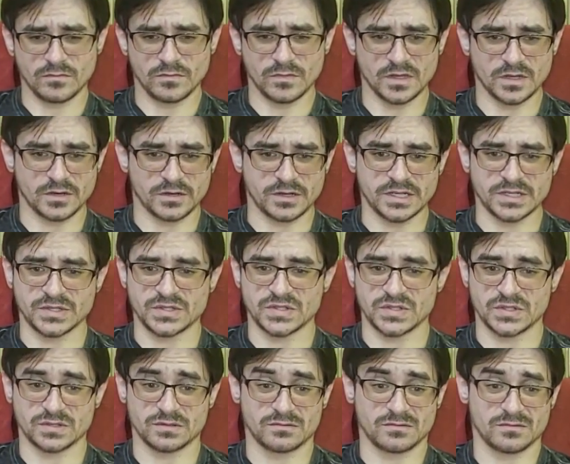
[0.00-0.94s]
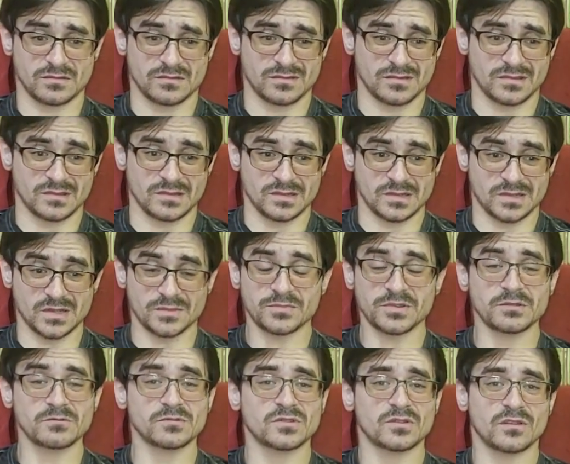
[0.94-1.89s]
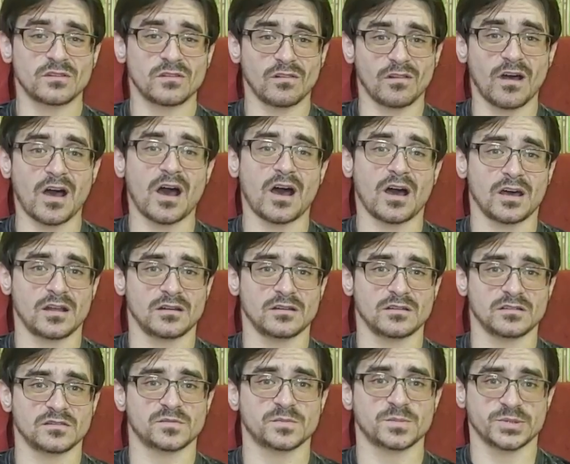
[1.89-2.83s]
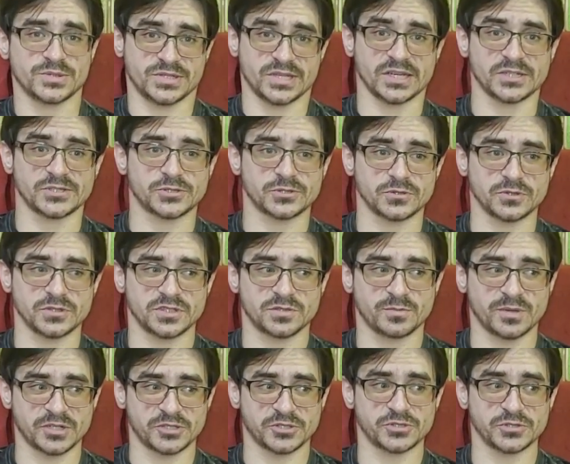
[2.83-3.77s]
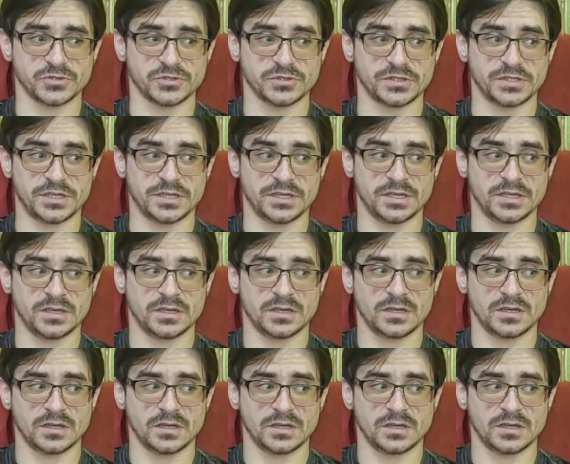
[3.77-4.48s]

It's something with a lot of potential, especially